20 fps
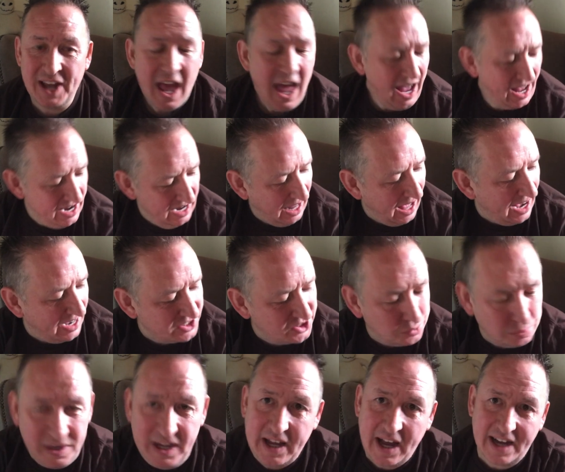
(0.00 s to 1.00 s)
And last
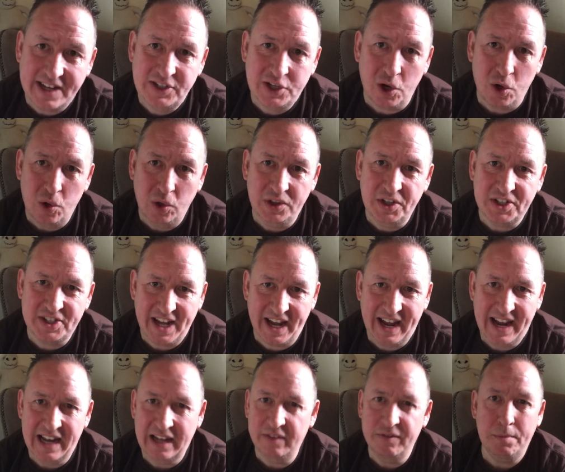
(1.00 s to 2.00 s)
week I told the
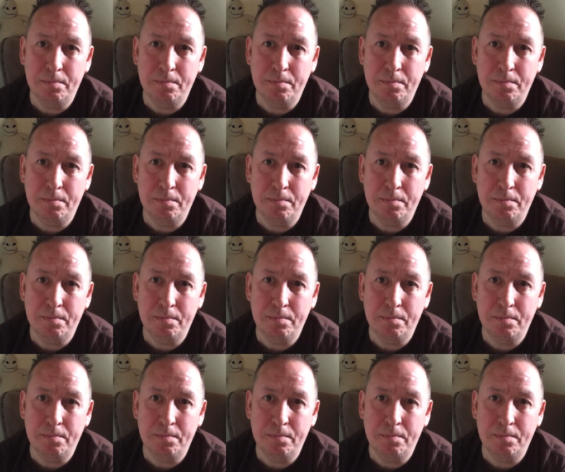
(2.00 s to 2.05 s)
tale of the